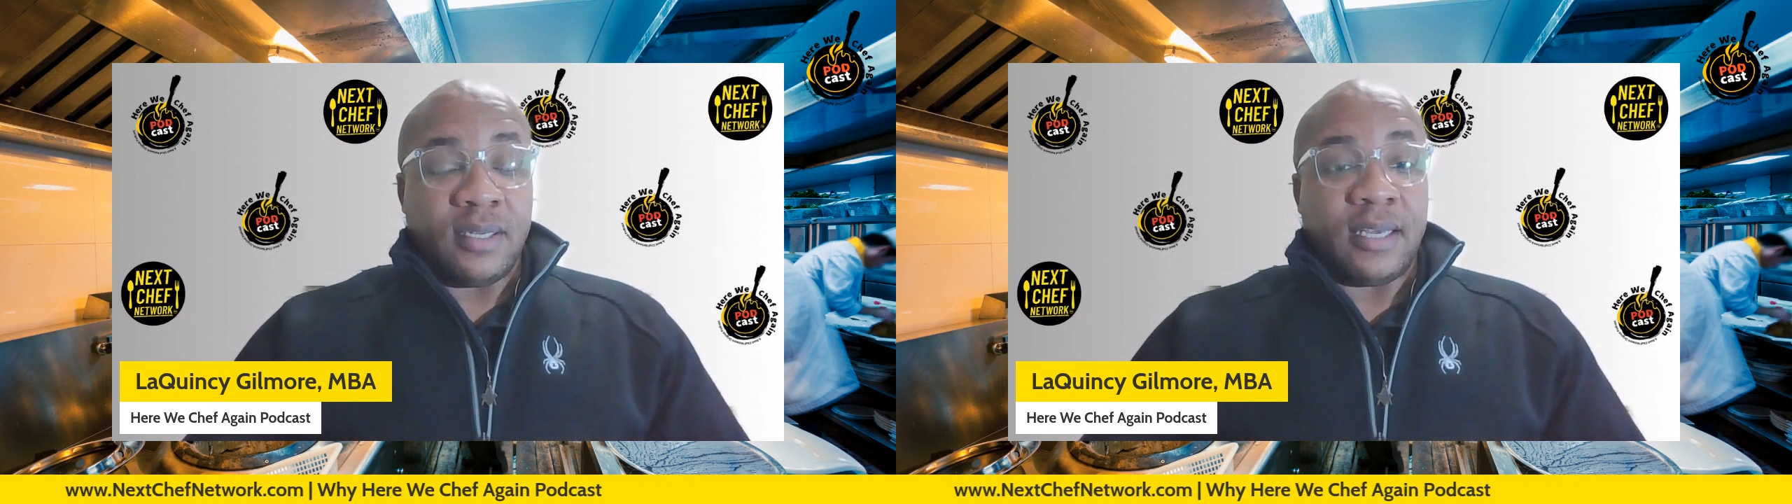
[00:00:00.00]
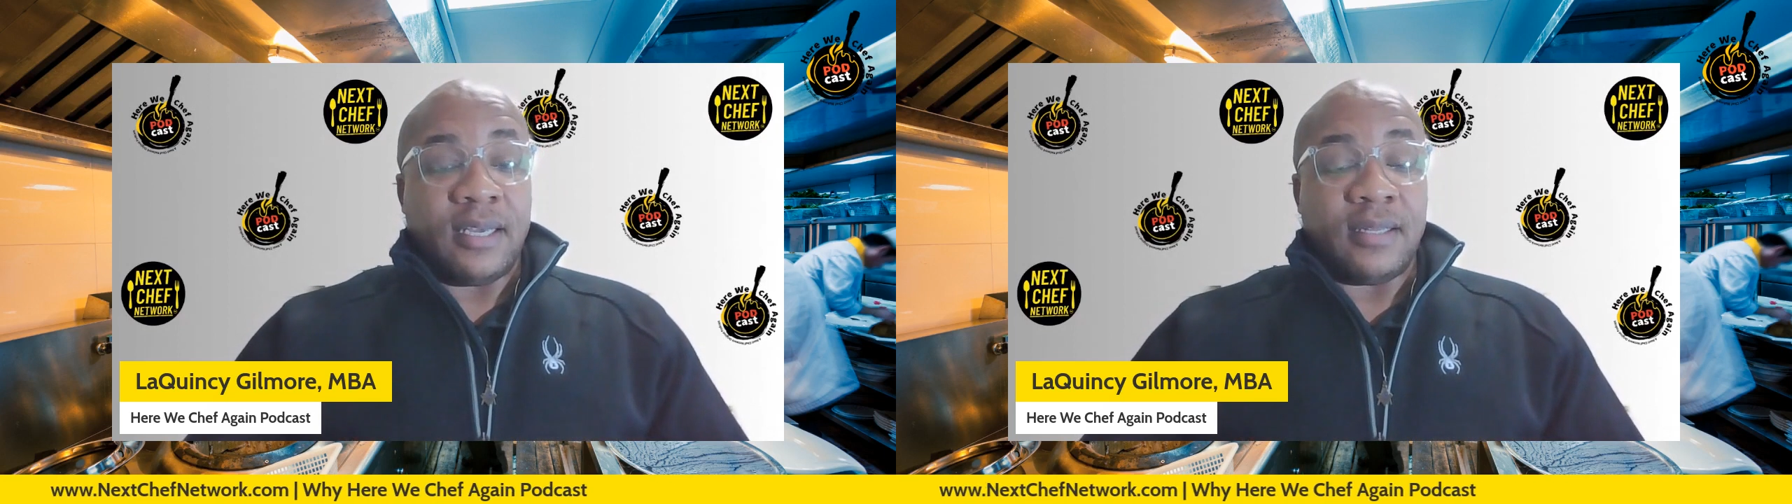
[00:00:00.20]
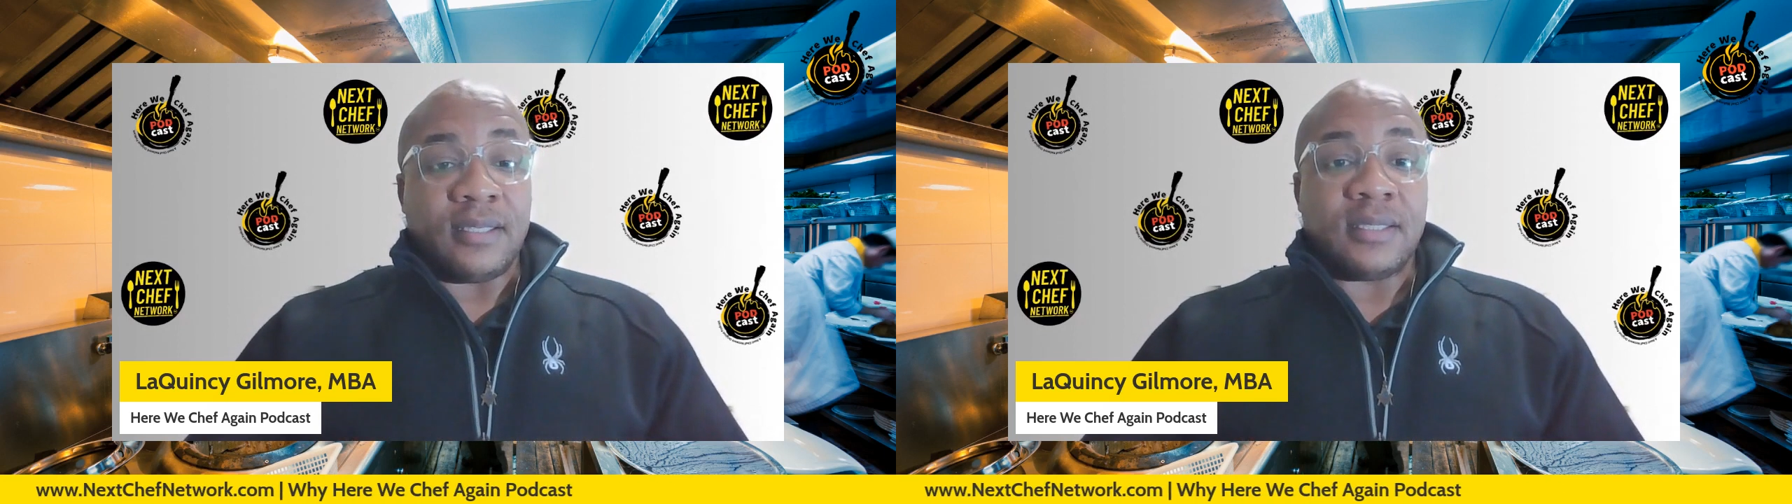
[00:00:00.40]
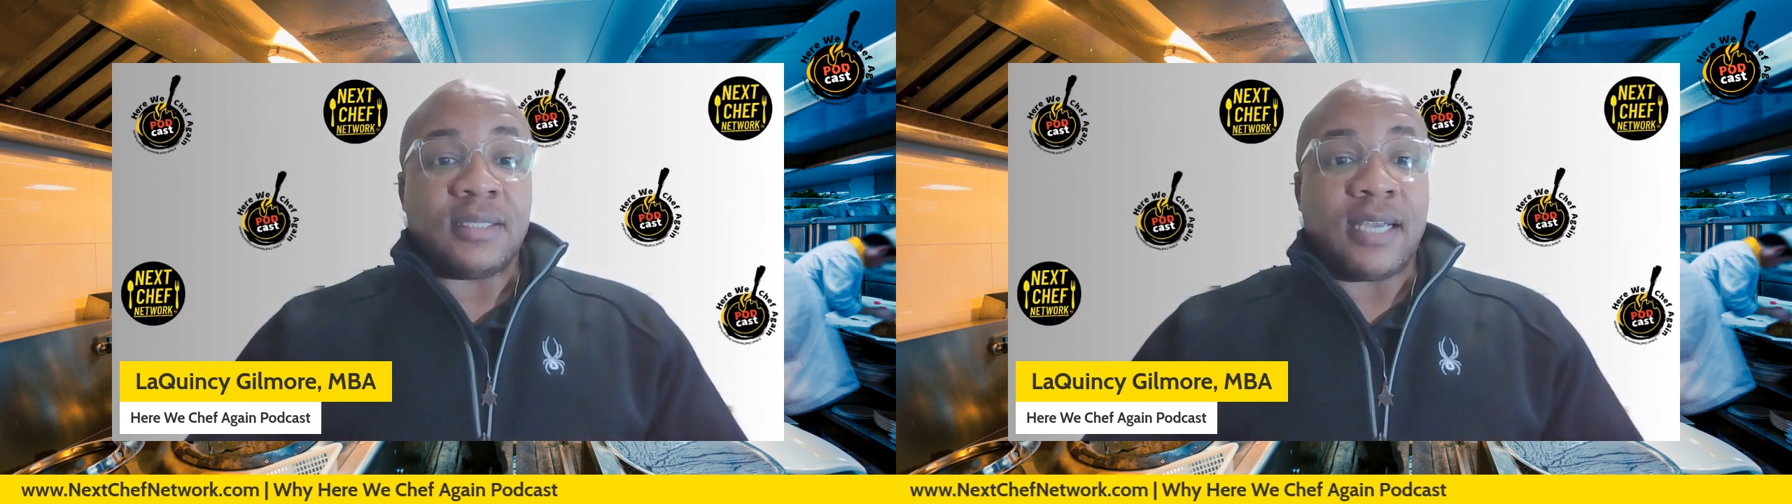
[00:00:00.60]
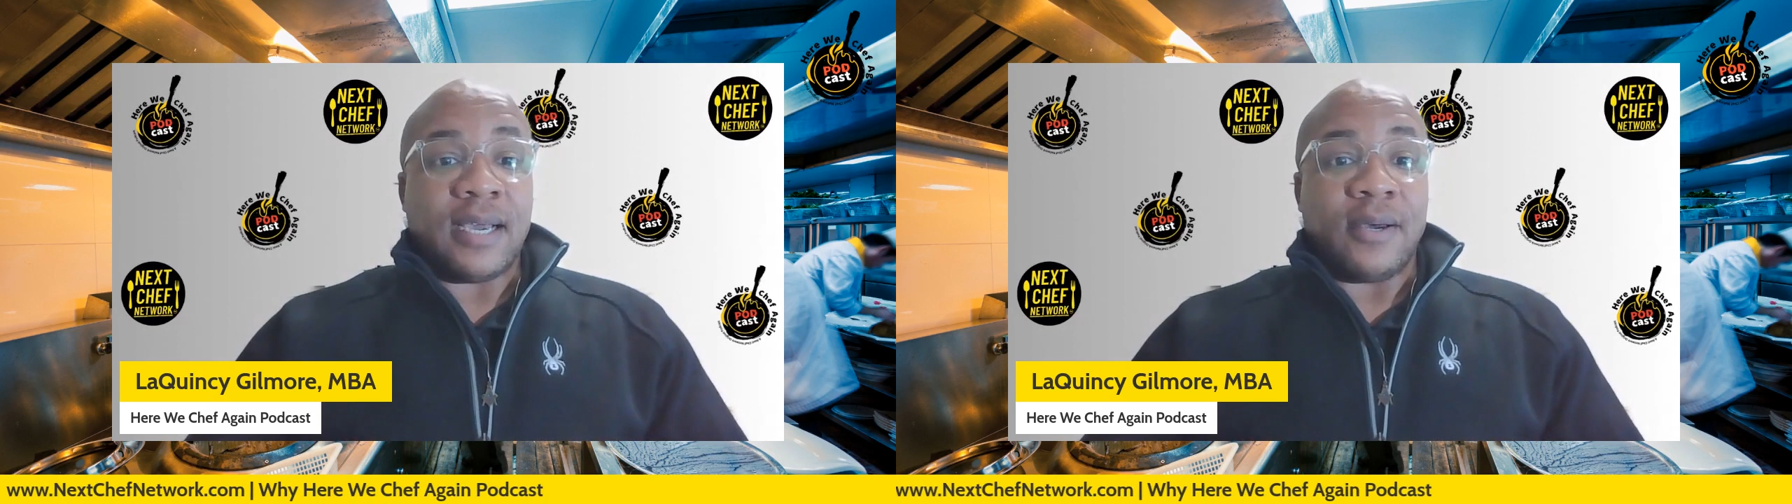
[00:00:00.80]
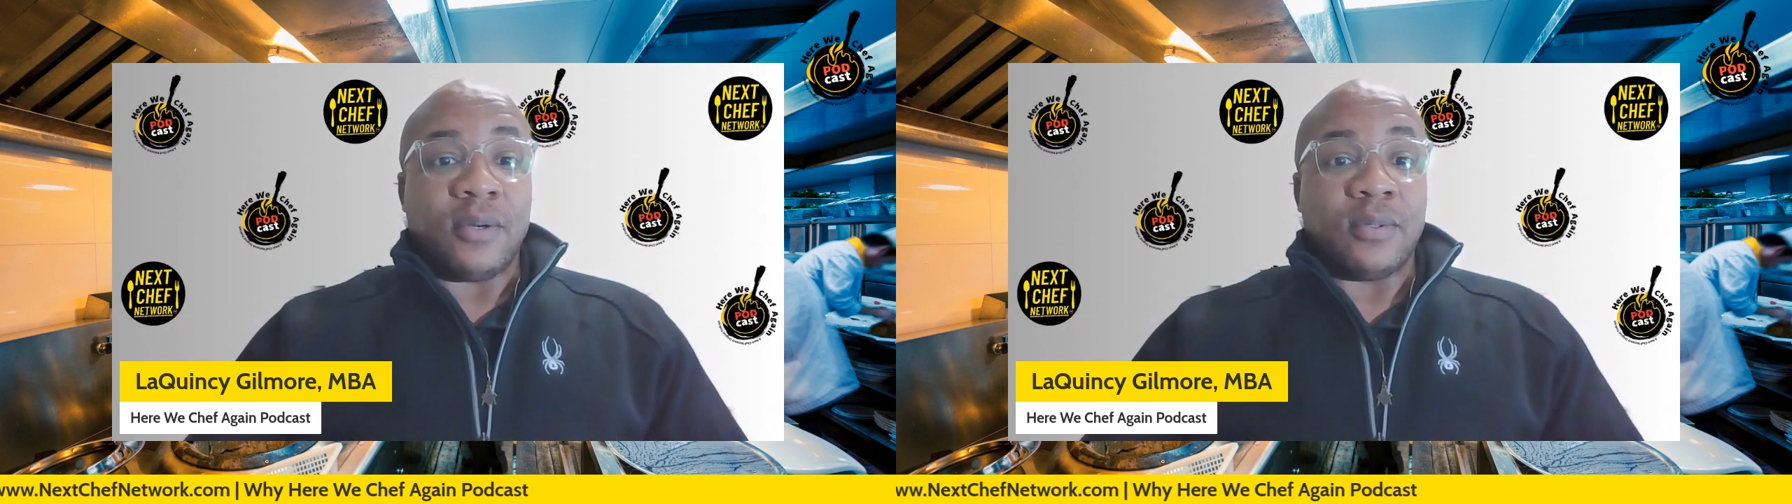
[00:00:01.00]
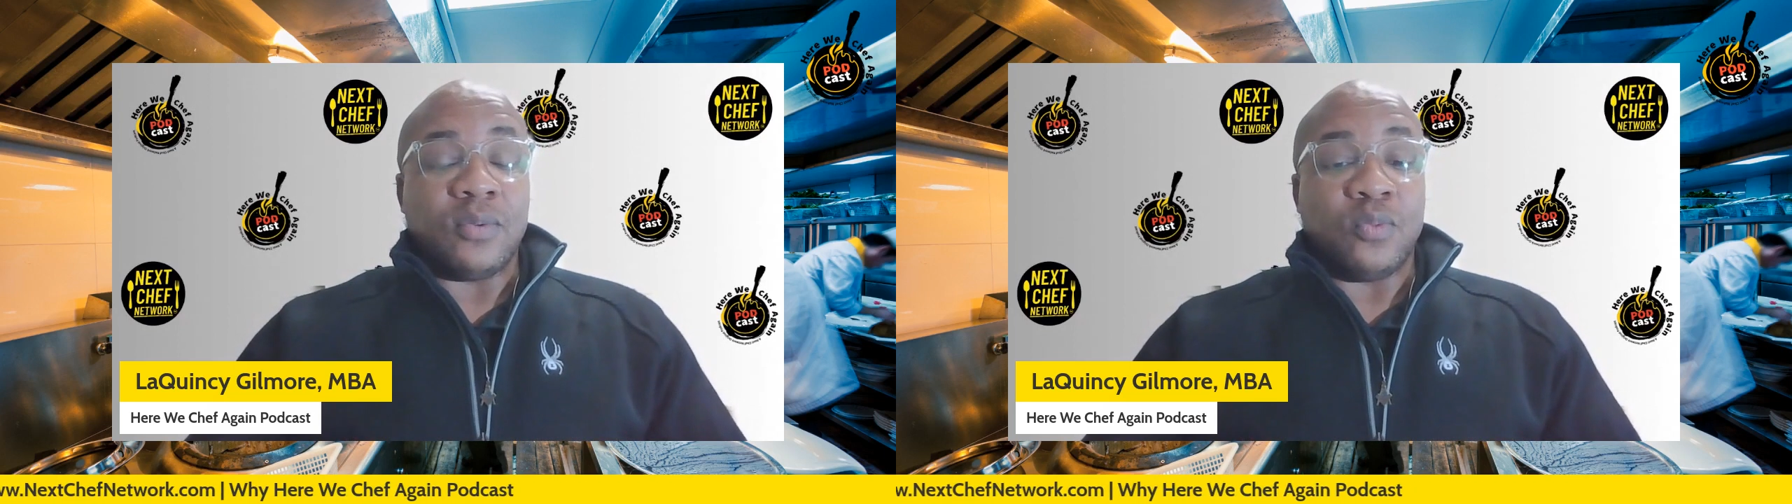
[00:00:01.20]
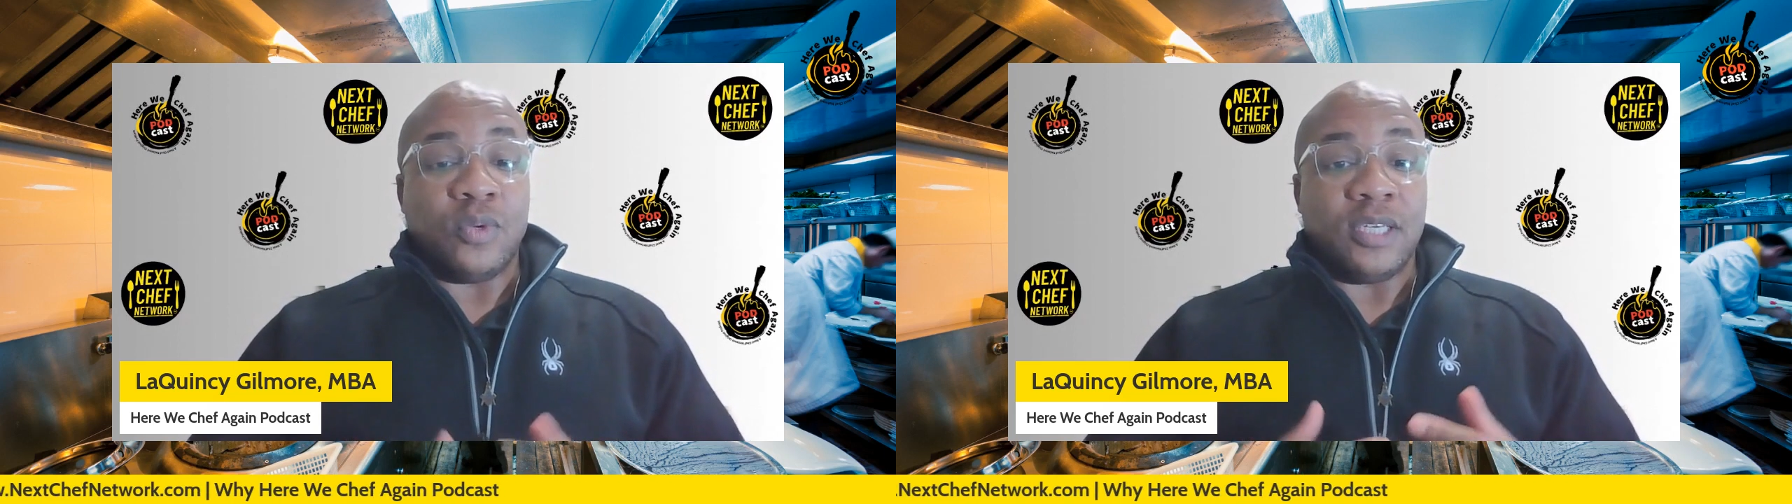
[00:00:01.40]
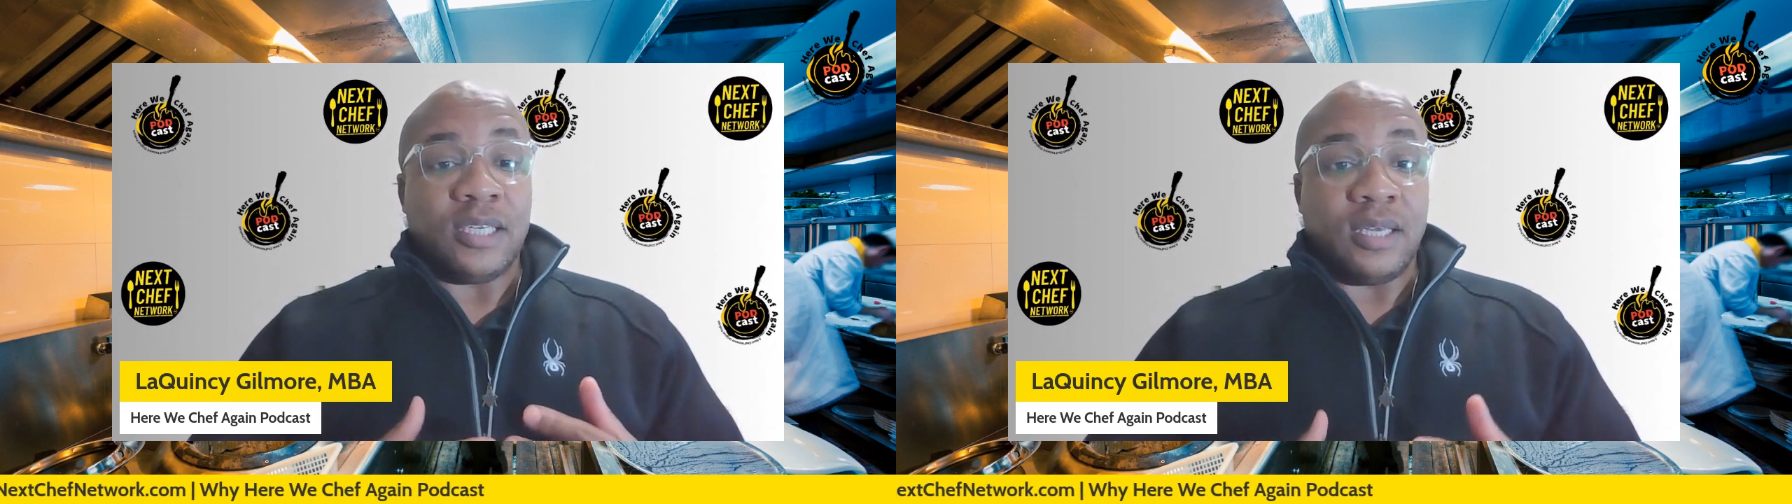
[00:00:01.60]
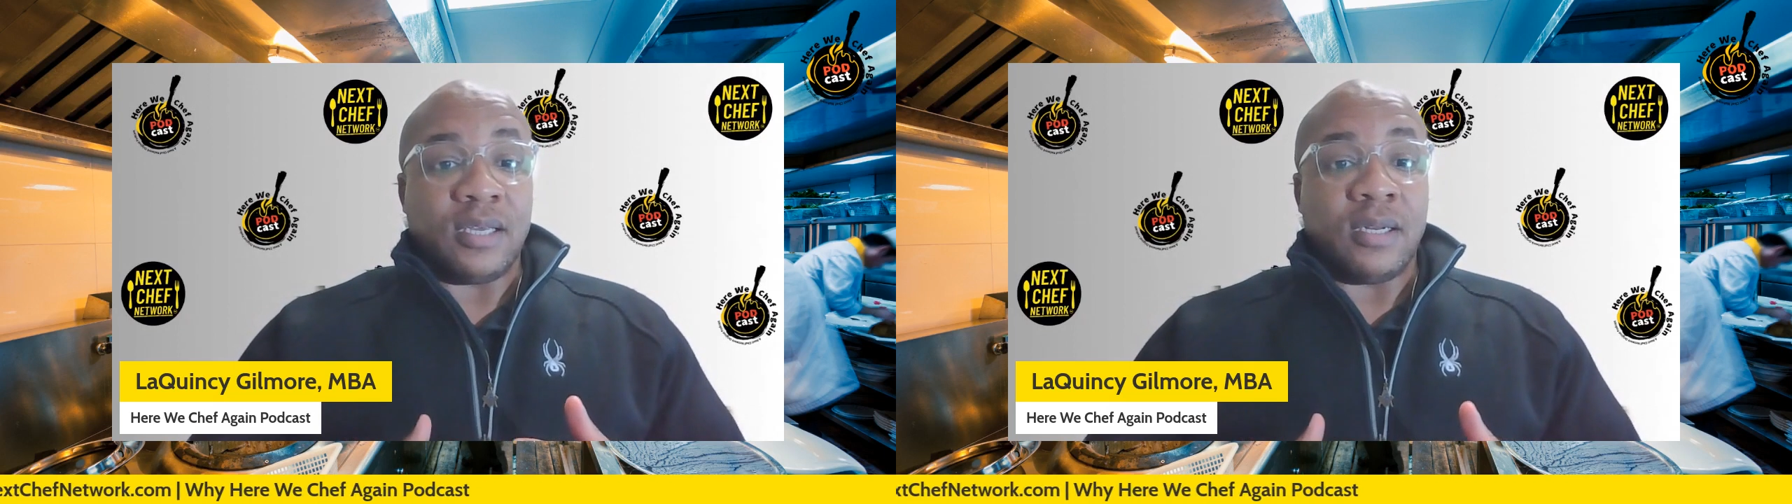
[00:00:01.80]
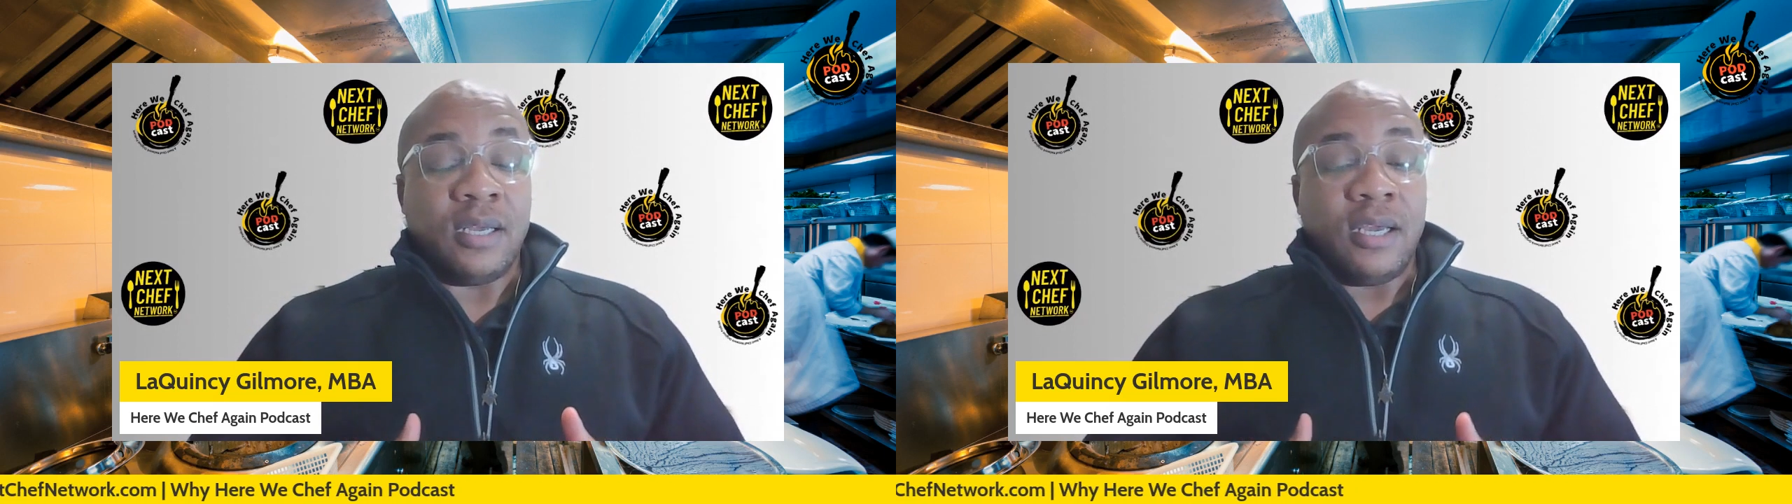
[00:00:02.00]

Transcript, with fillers: And this is how we get